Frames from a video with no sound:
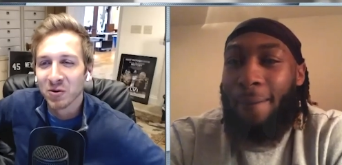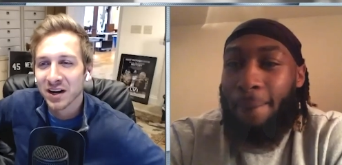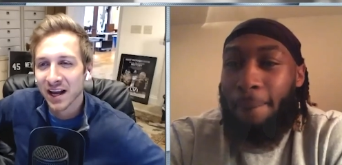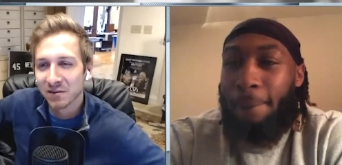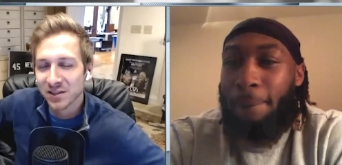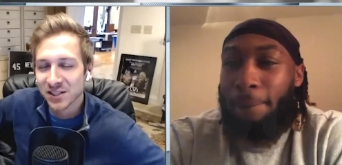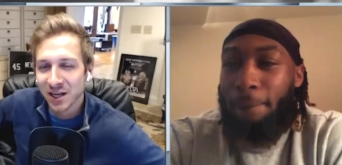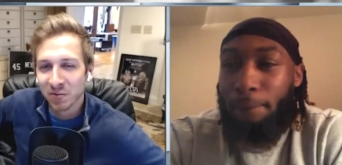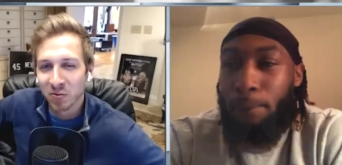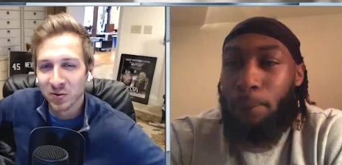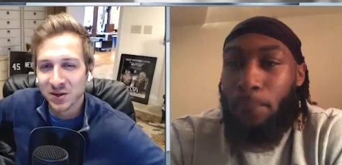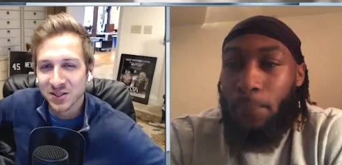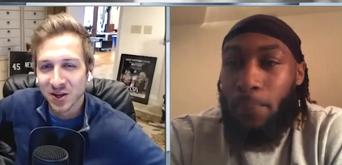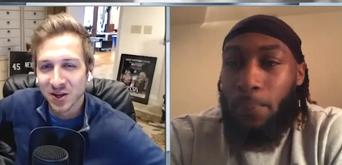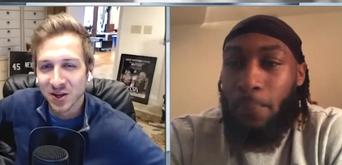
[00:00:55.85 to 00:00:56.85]
Speaker 1: kind of a gym are we
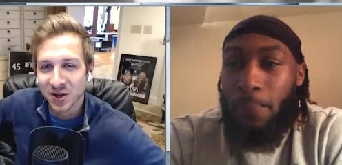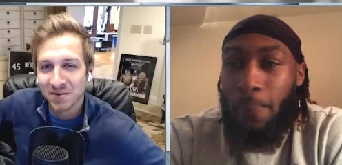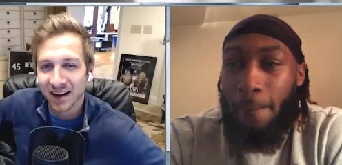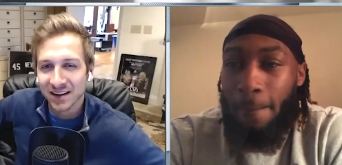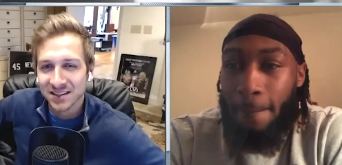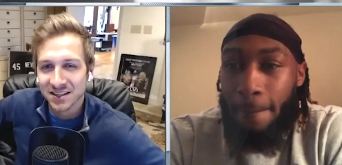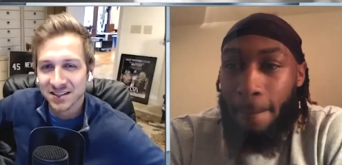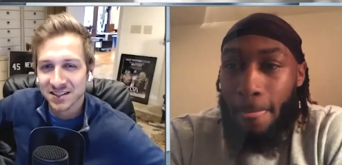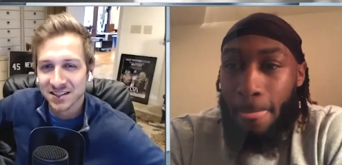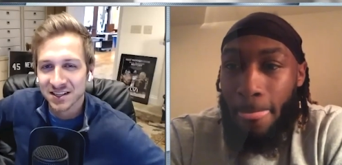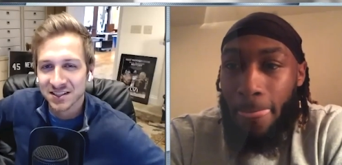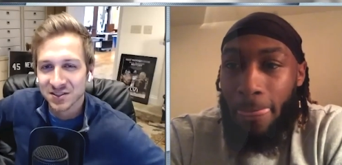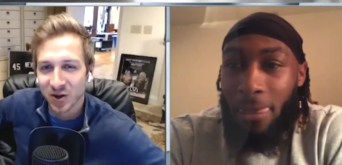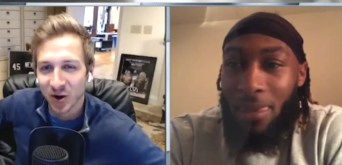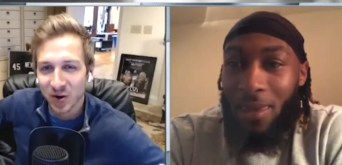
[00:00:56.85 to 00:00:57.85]
talking about? Is
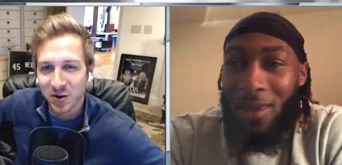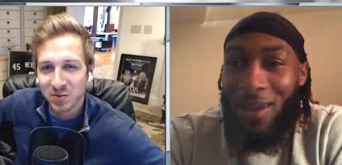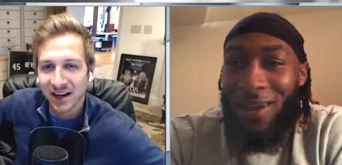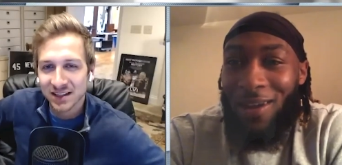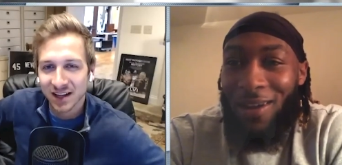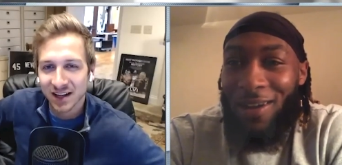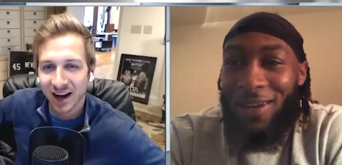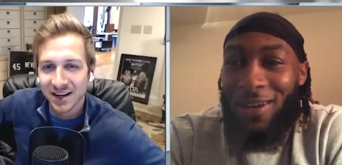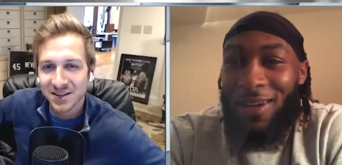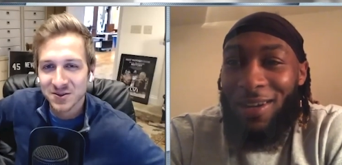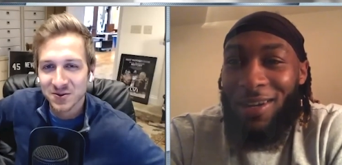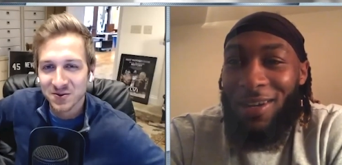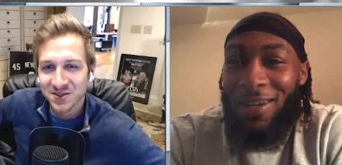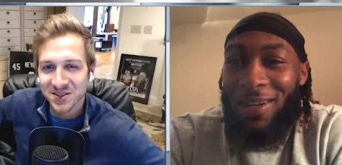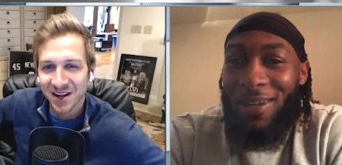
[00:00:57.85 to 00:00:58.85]
this throwing you back to high
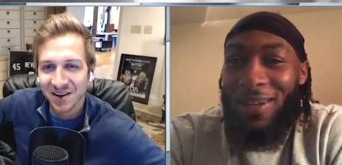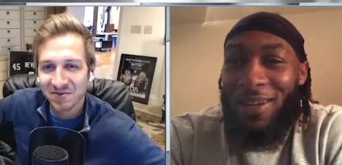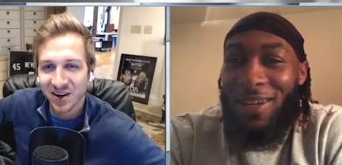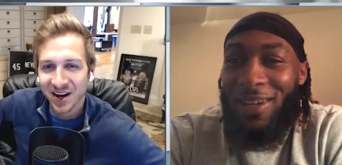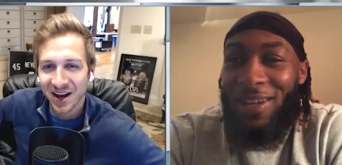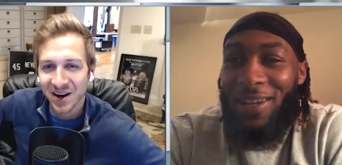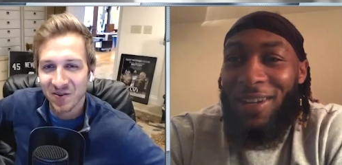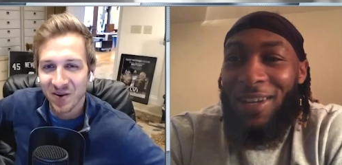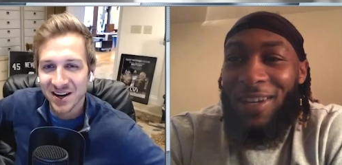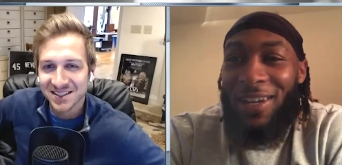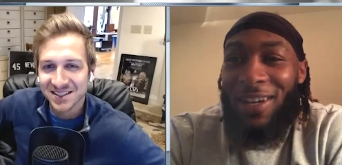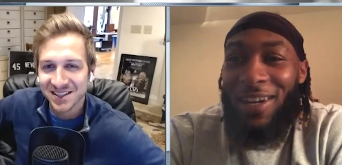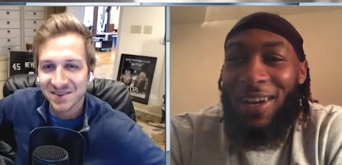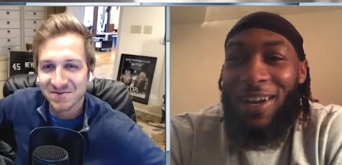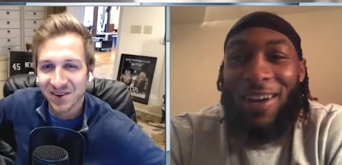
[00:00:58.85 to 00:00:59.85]
school stuff? What kind of weights
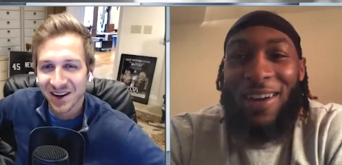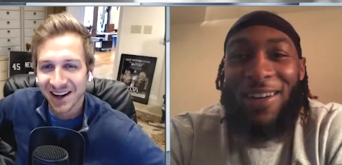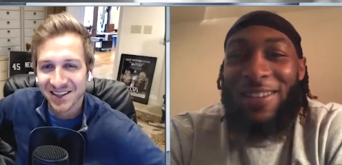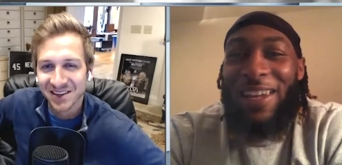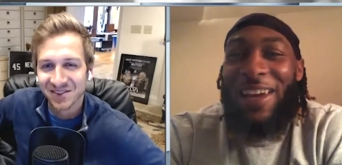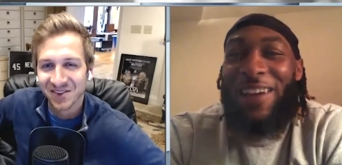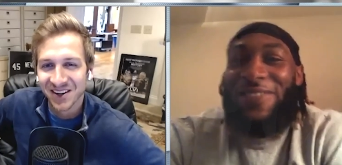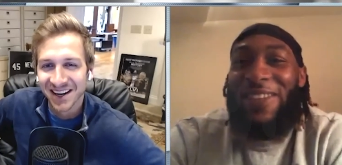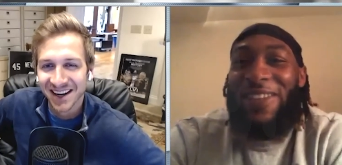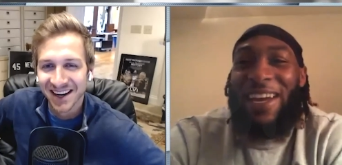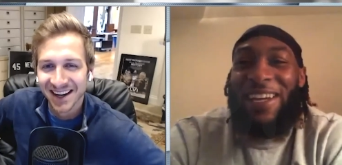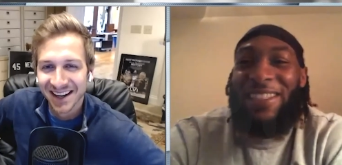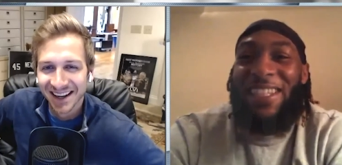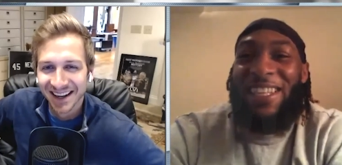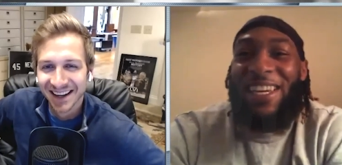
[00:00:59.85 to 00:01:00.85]
did
Speaker 2: he put out there? Definitely.
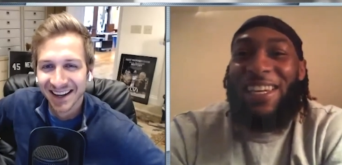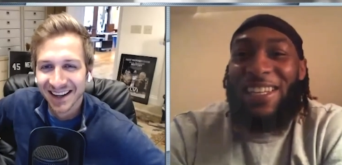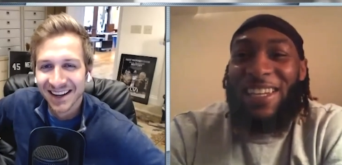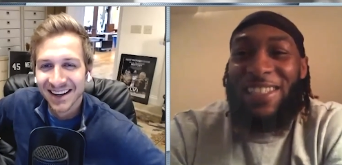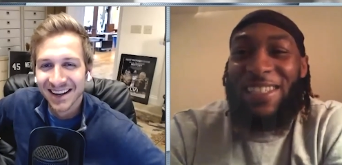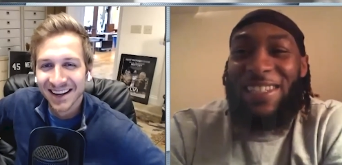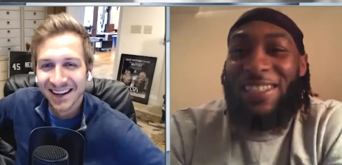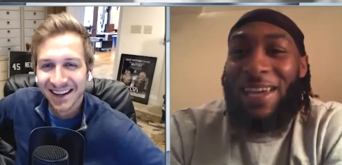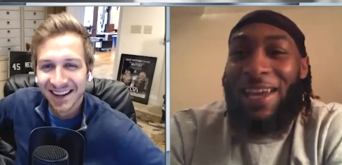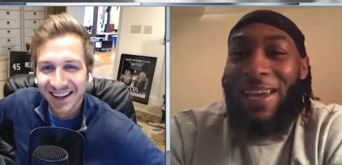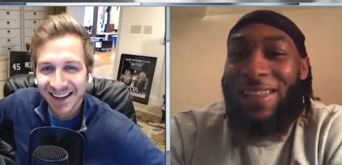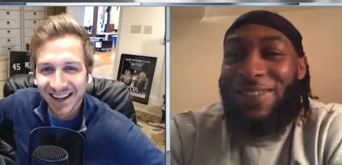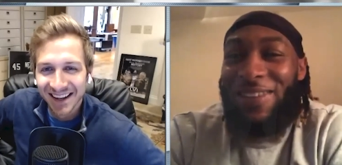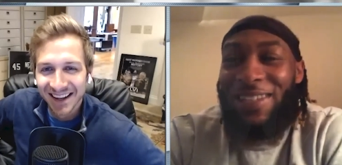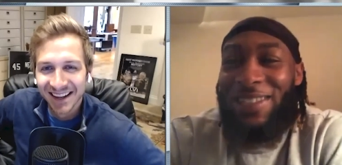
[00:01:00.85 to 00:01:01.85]
That's
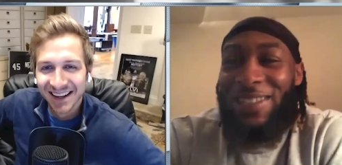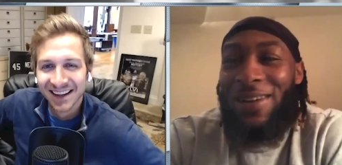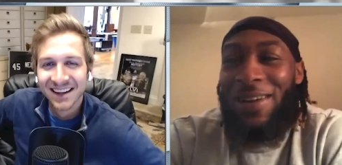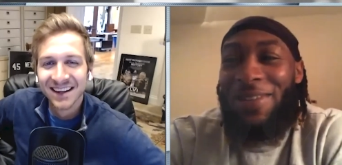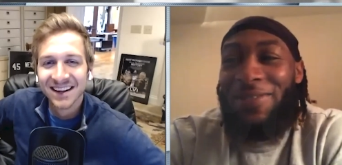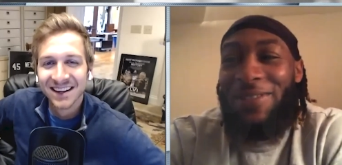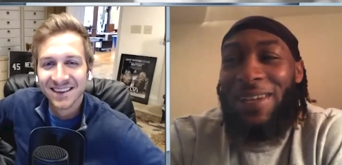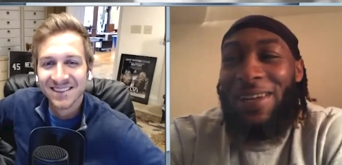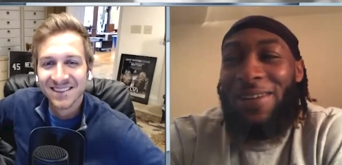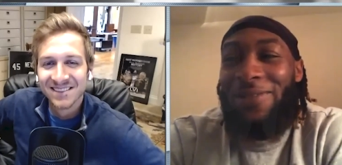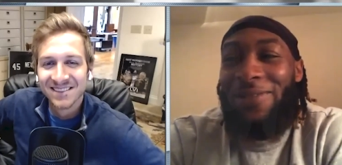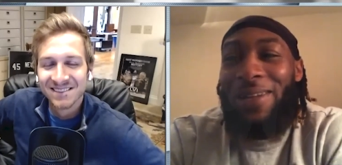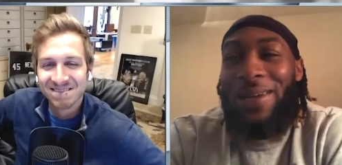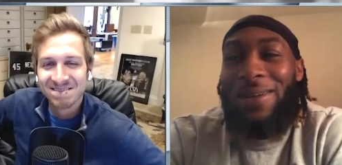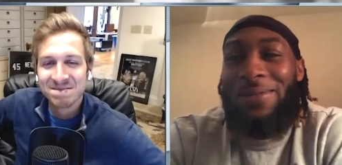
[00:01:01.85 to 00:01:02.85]
exactly what I told him. I said, I
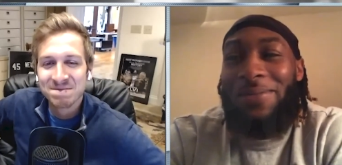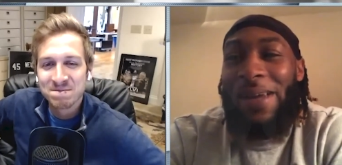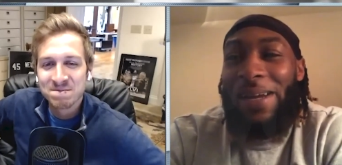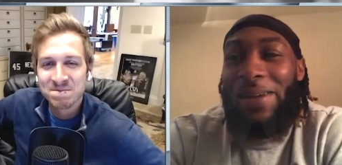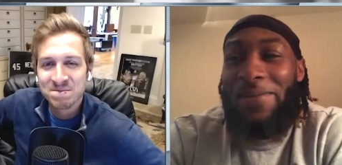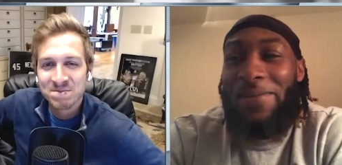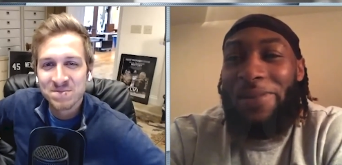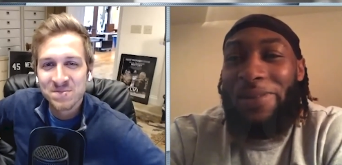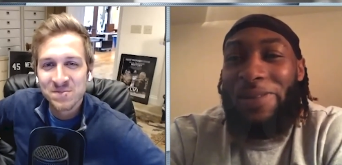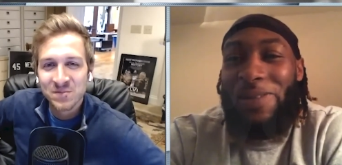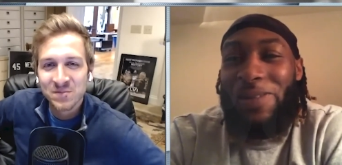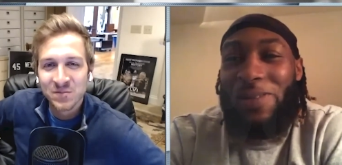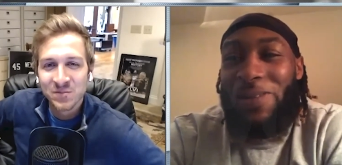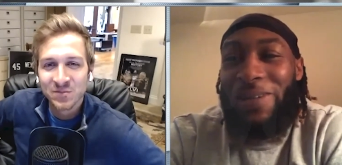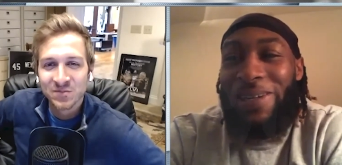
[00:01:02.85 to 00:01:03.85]
feel like we're back in
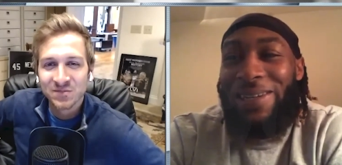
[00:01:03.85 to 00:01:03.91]
middle school